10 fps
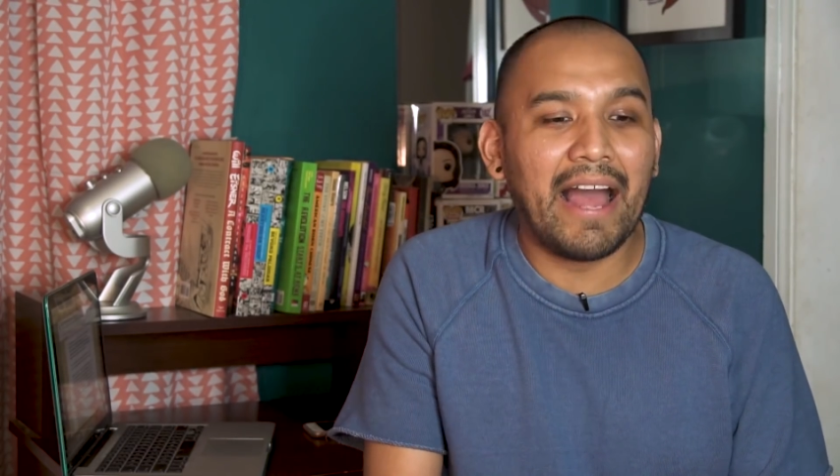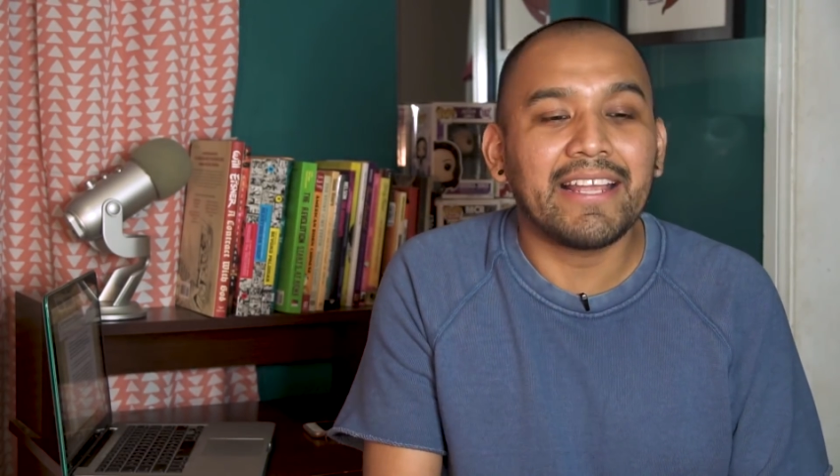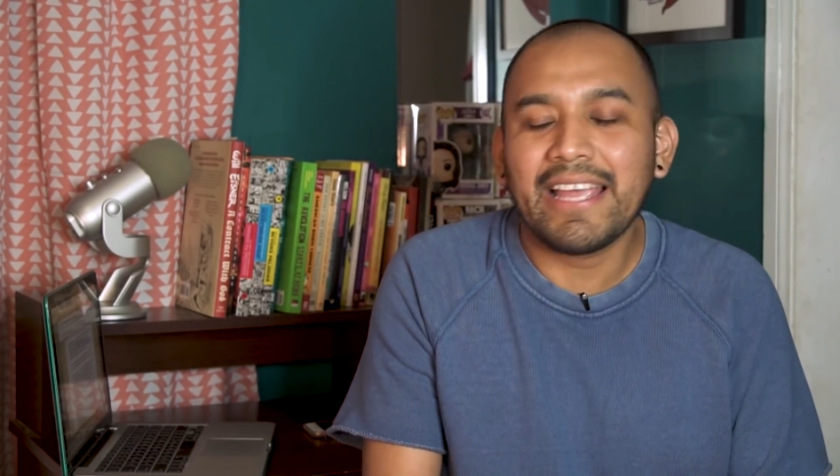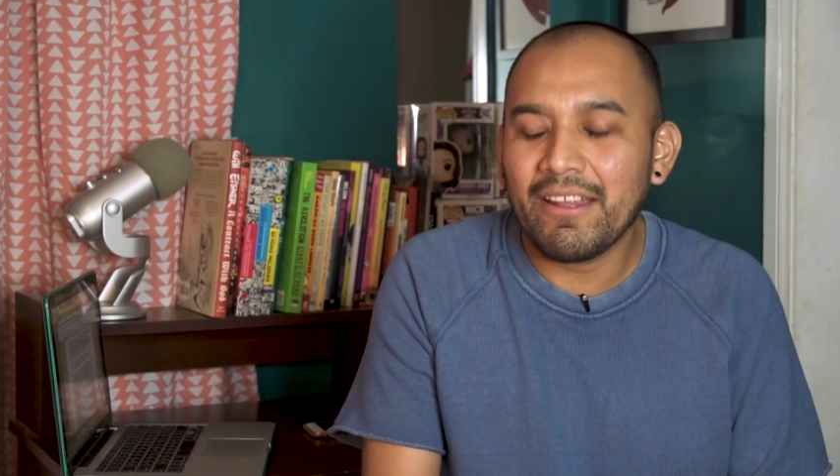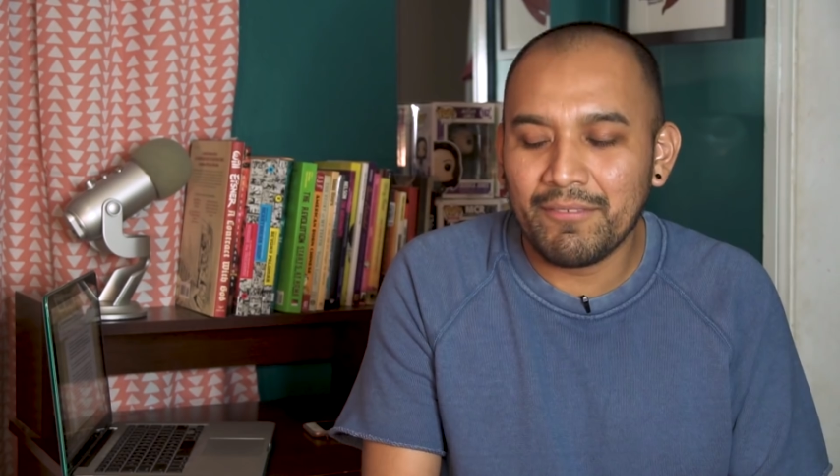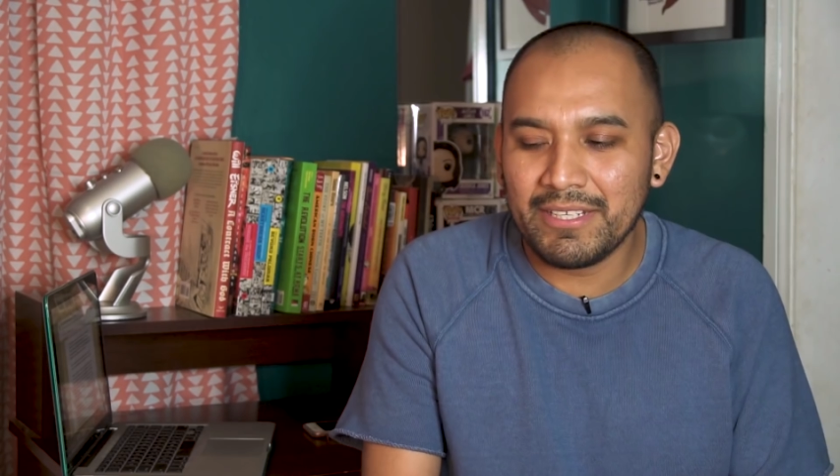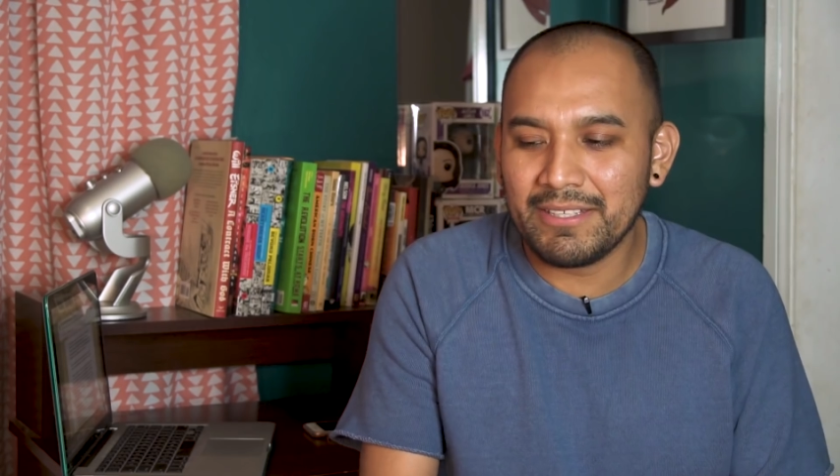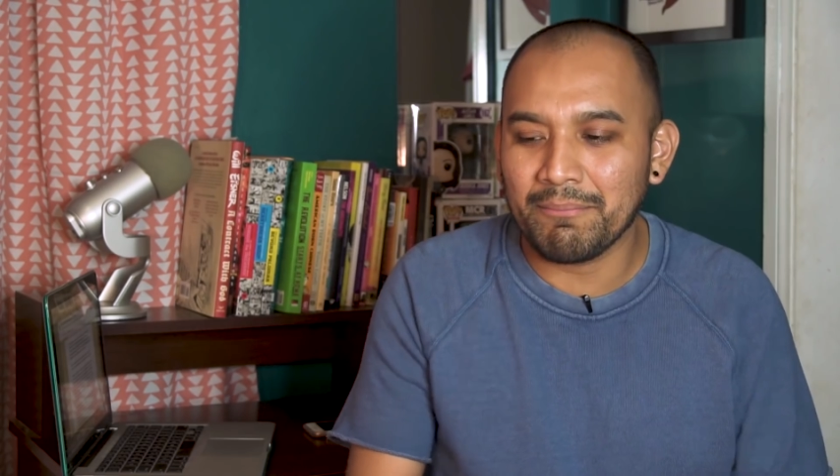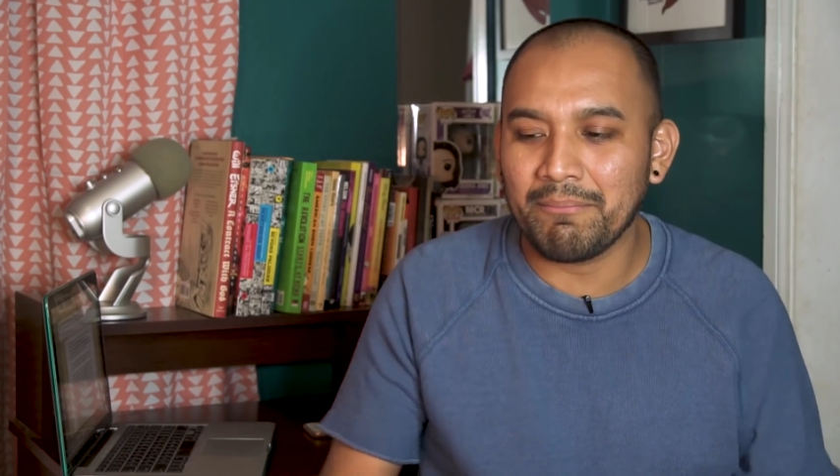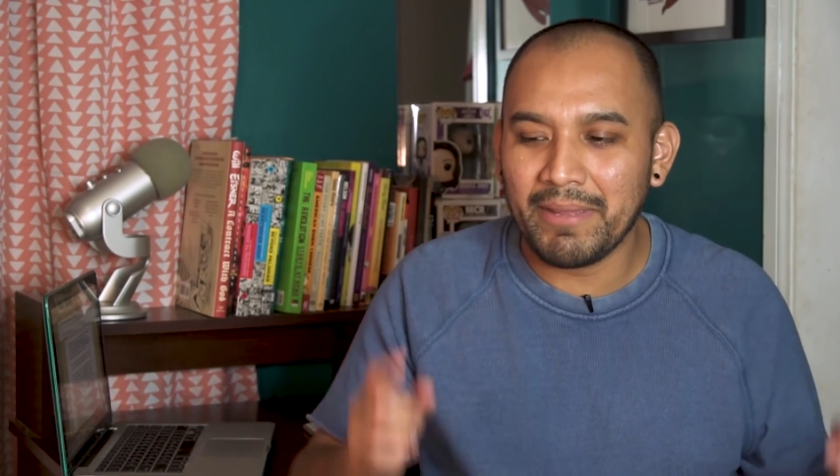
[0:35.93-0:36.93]
I can't really
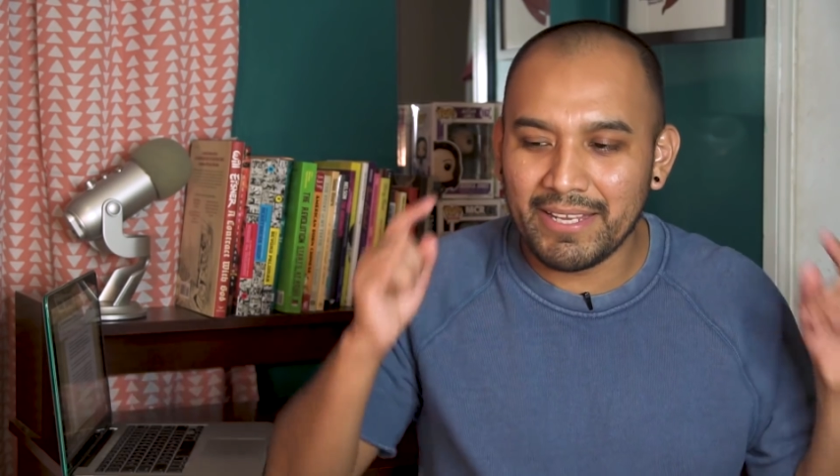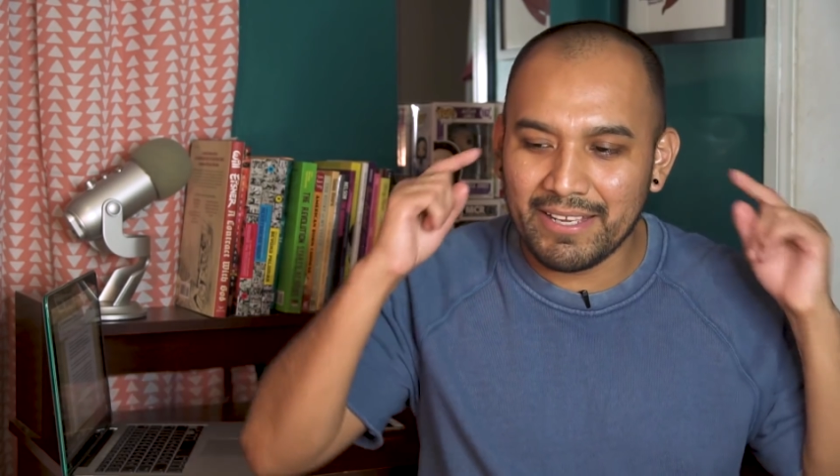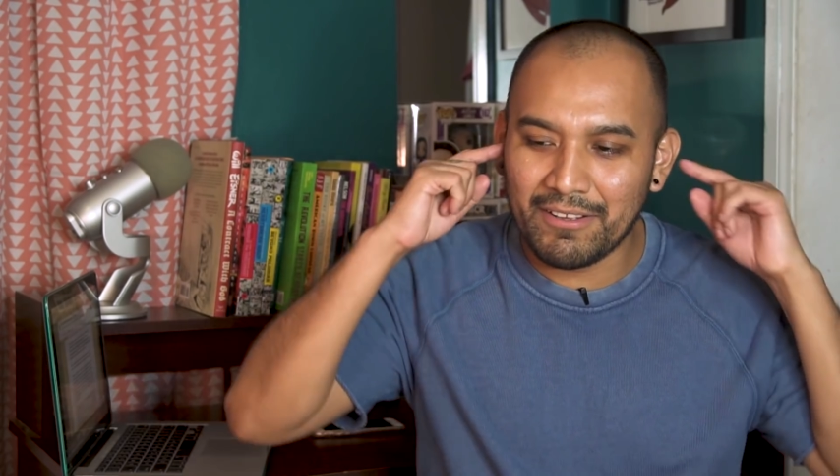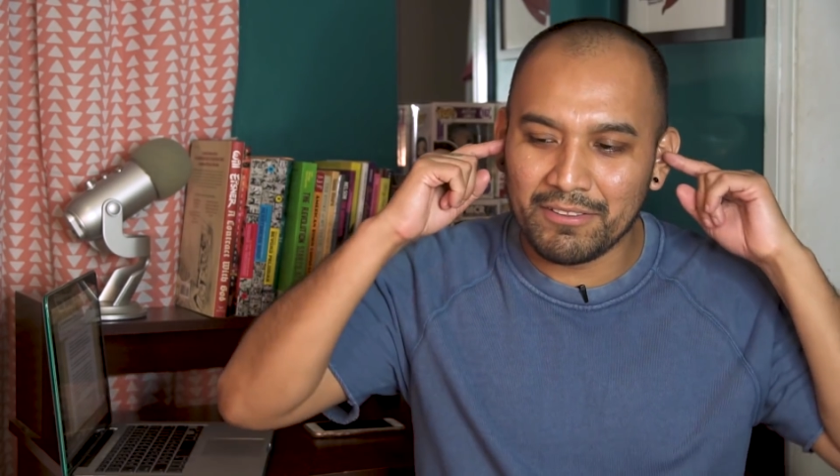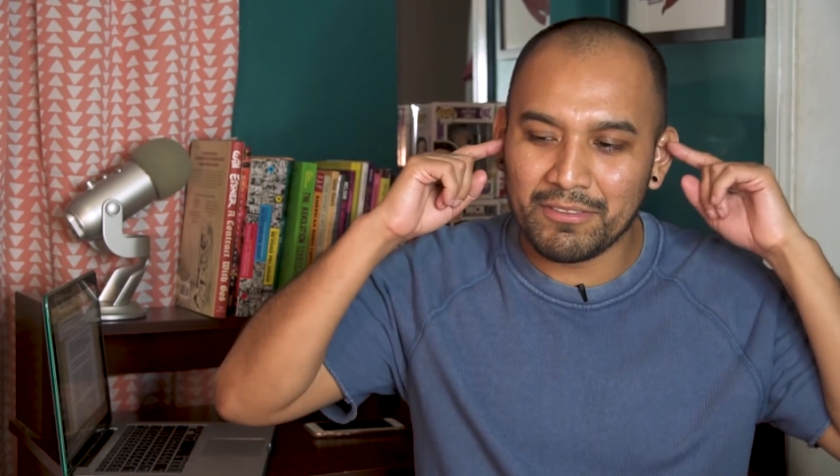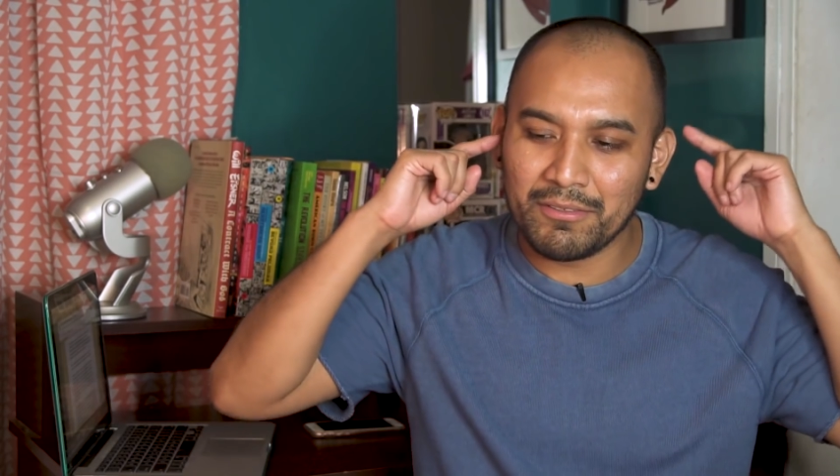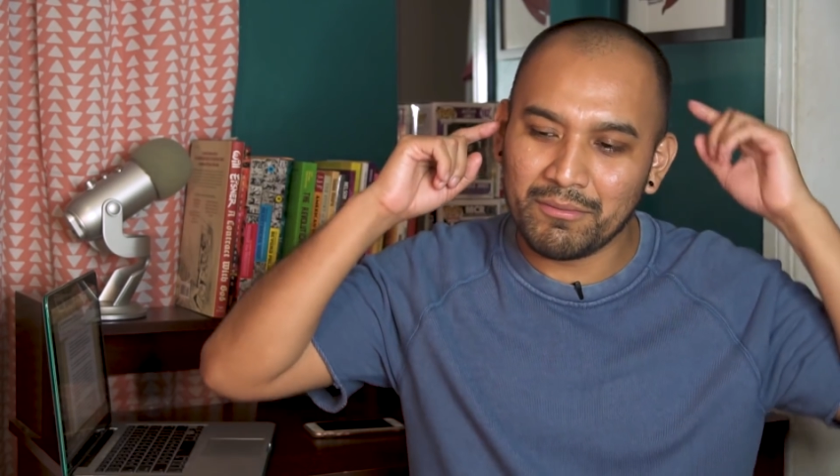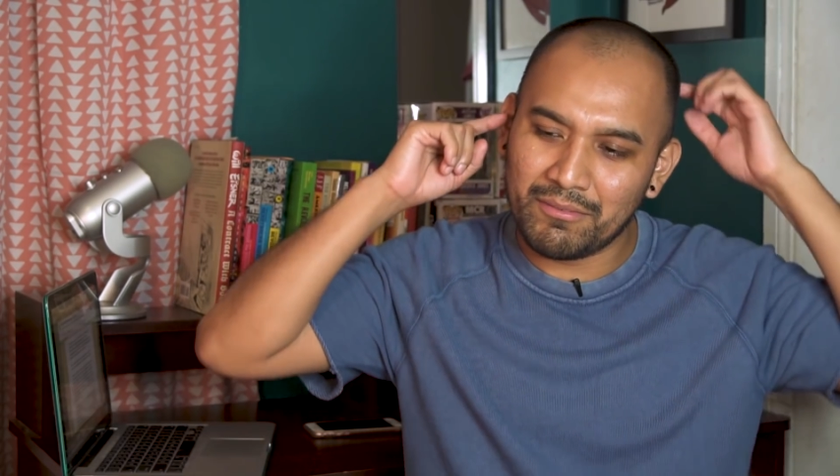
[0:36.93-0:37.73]
make out the